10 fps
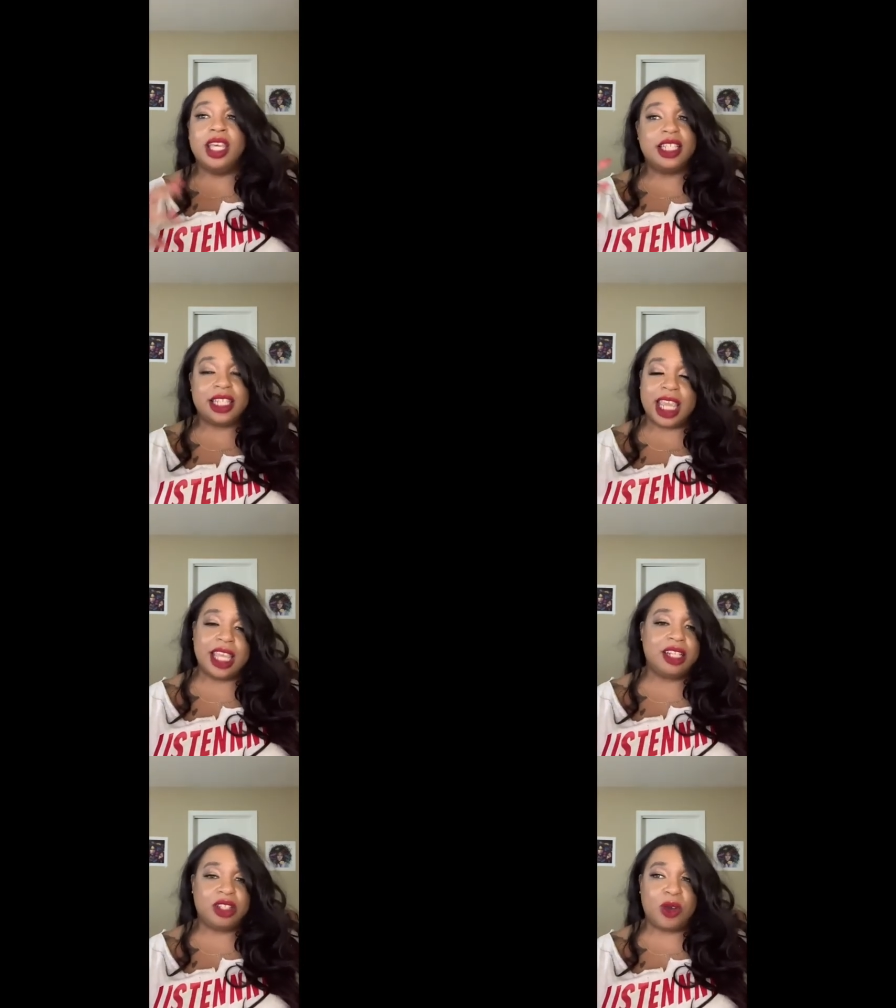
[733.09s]
is
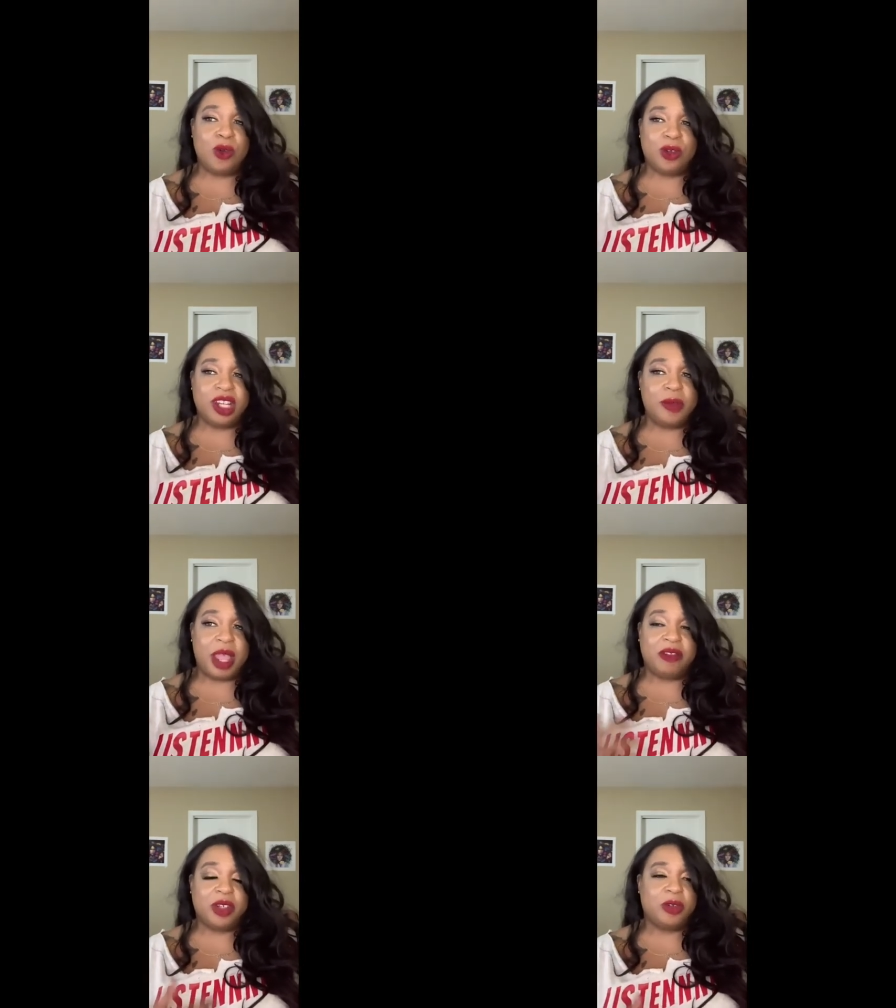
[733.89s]
taking a toll on them
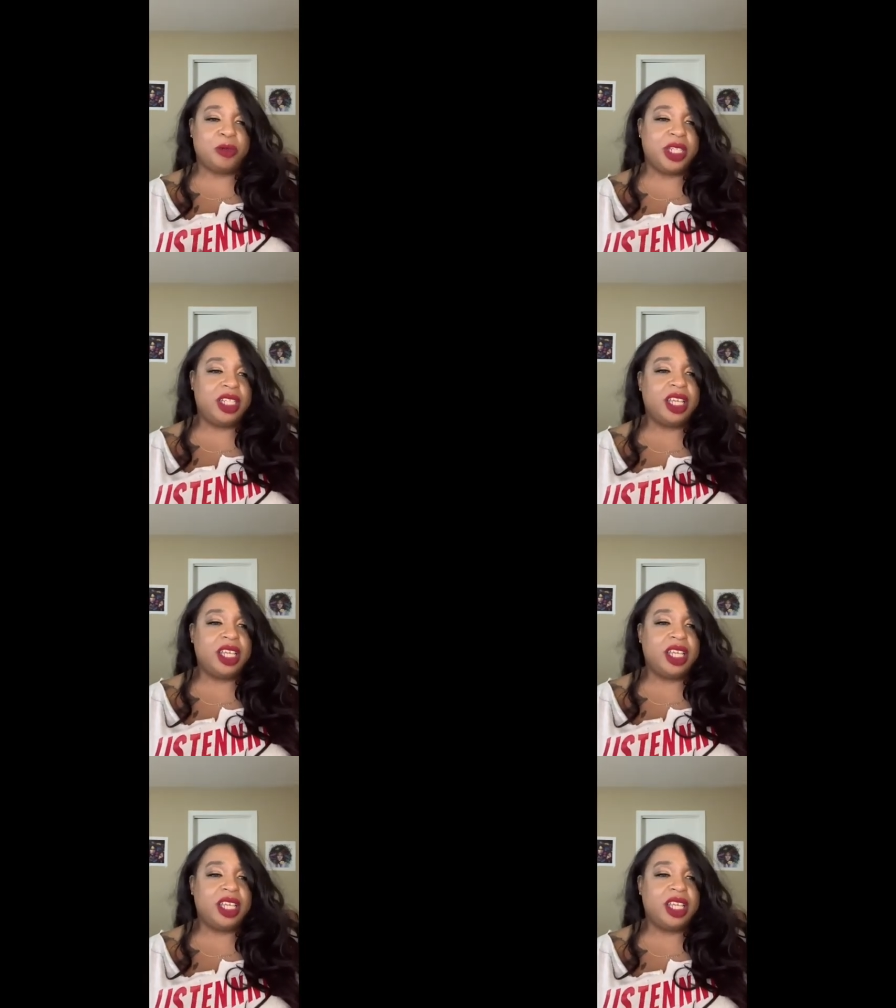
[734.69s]
after a week